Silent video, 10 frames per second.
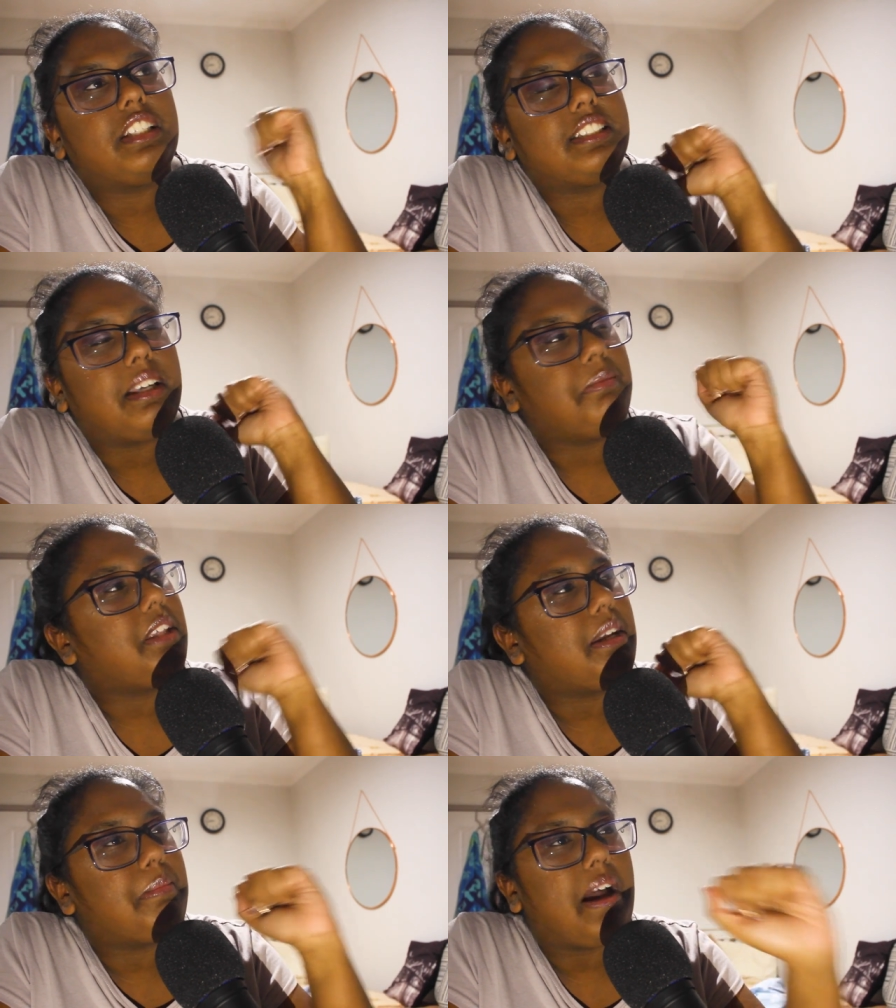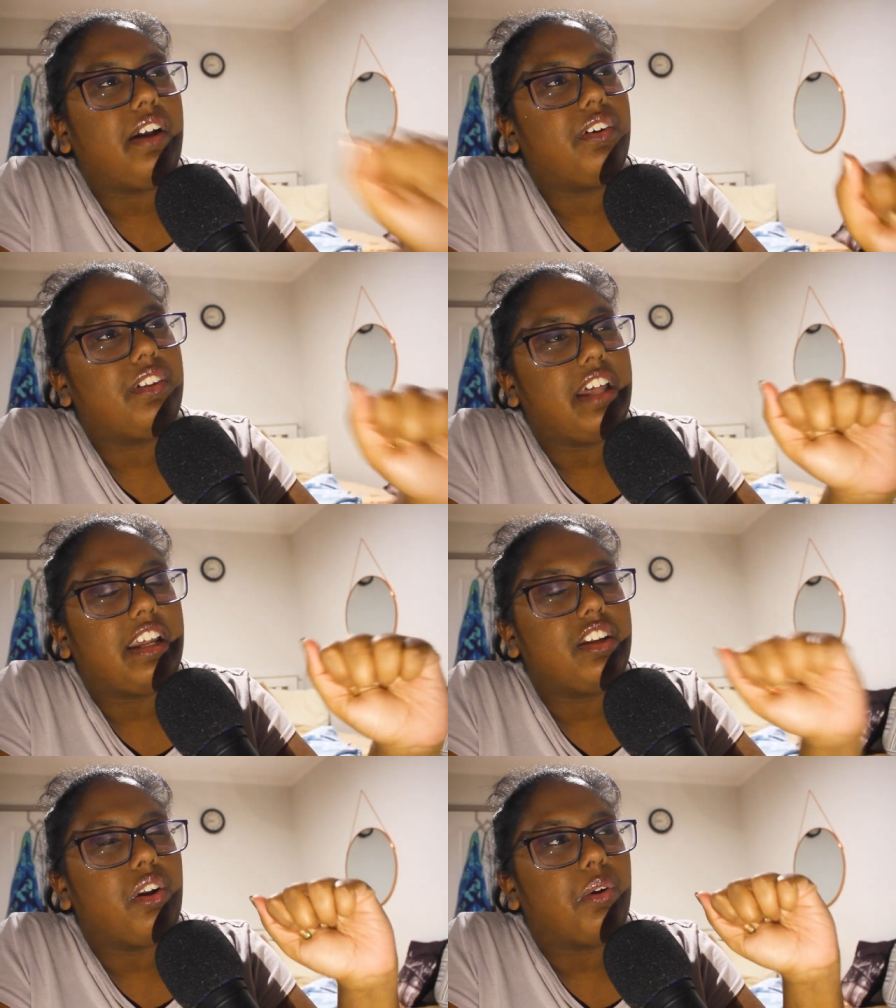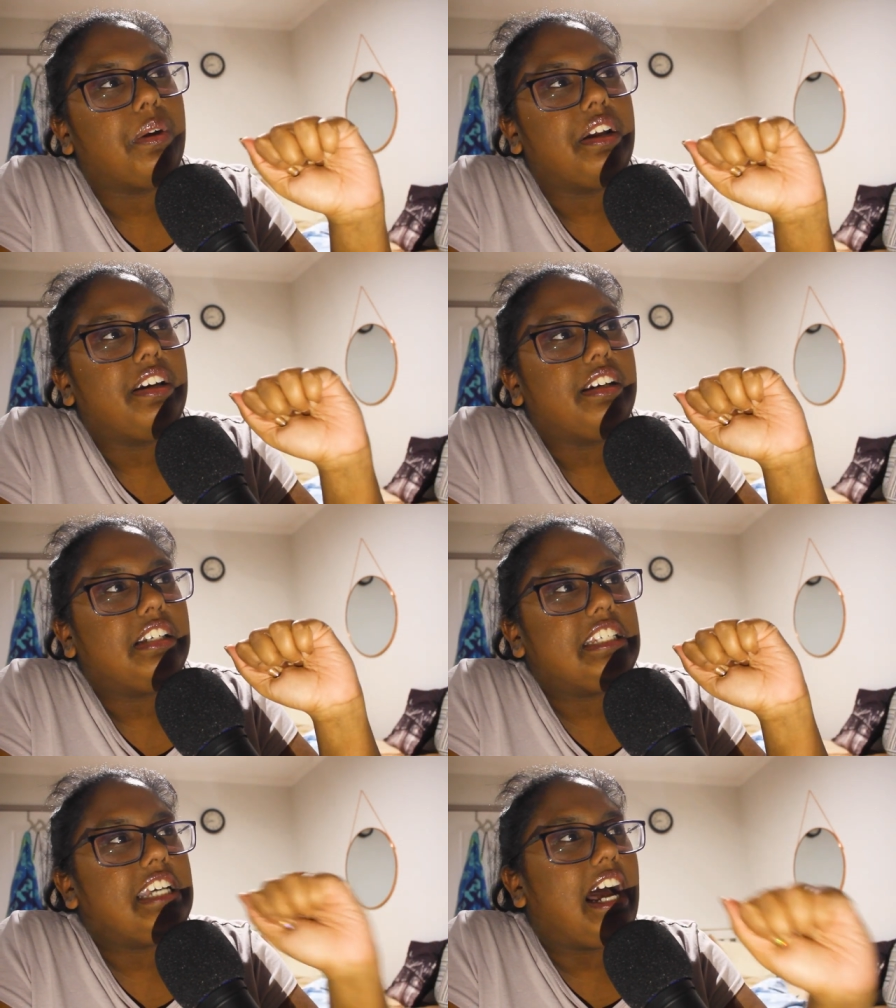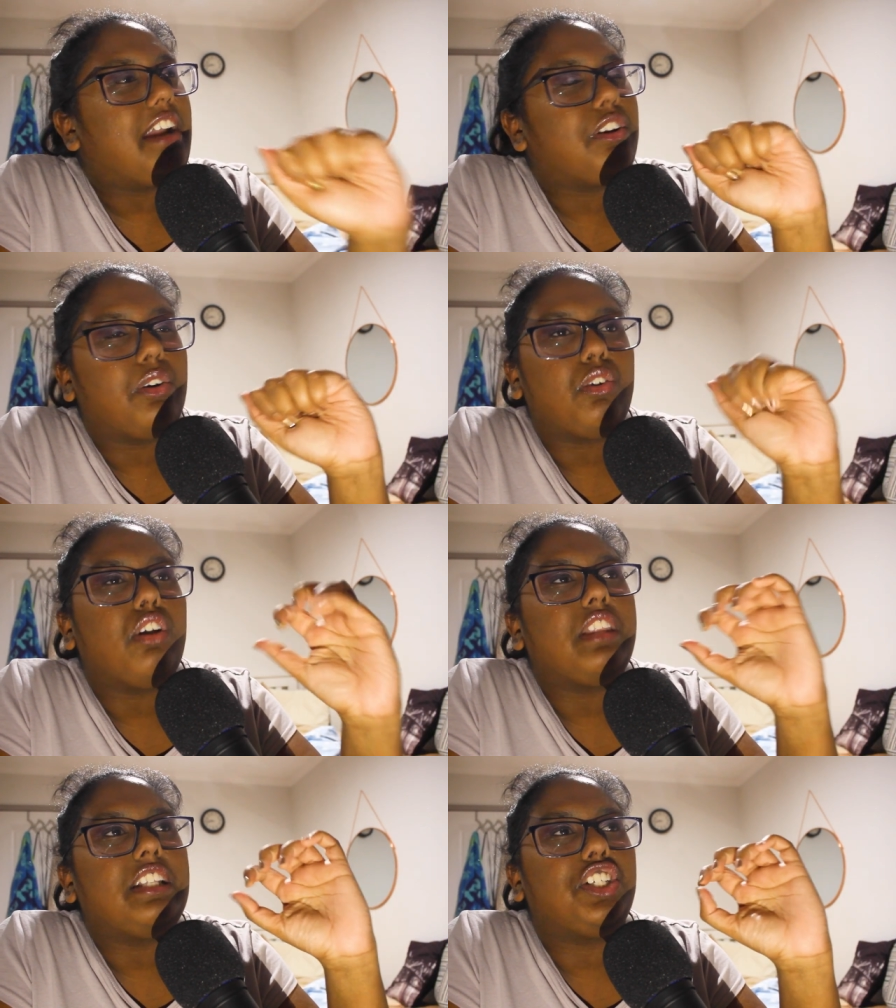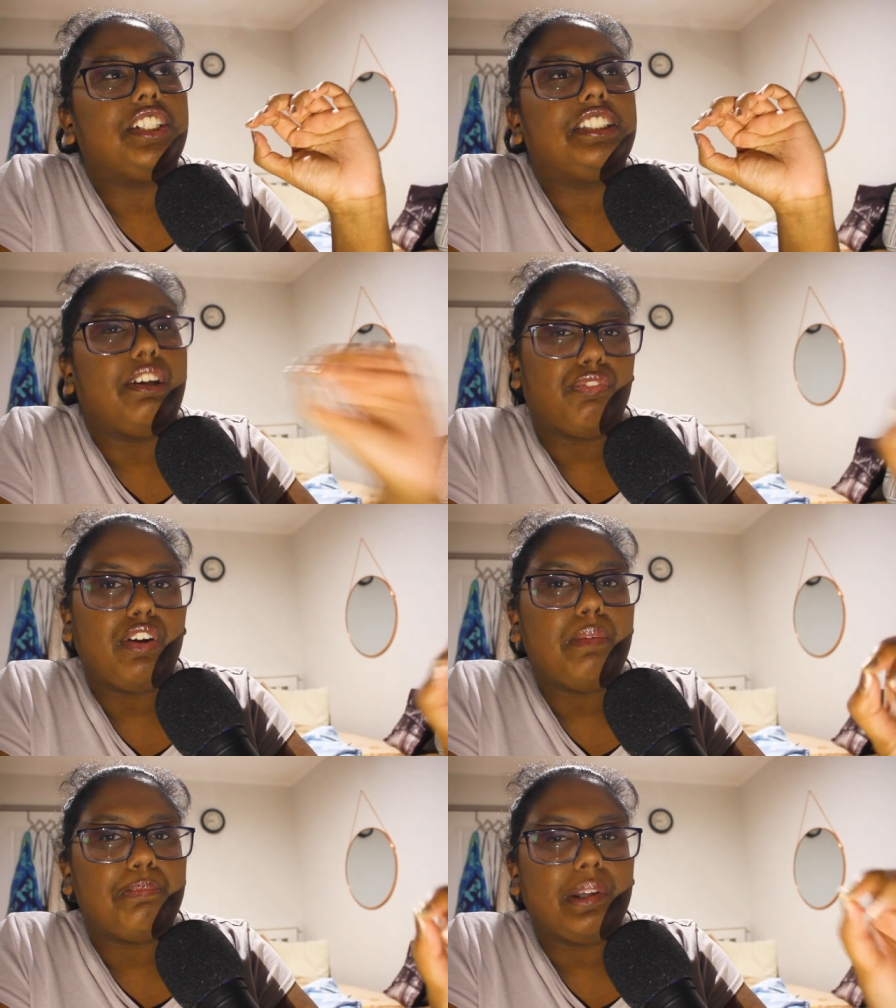There's something about her that, you know, I don't know, not that she's different,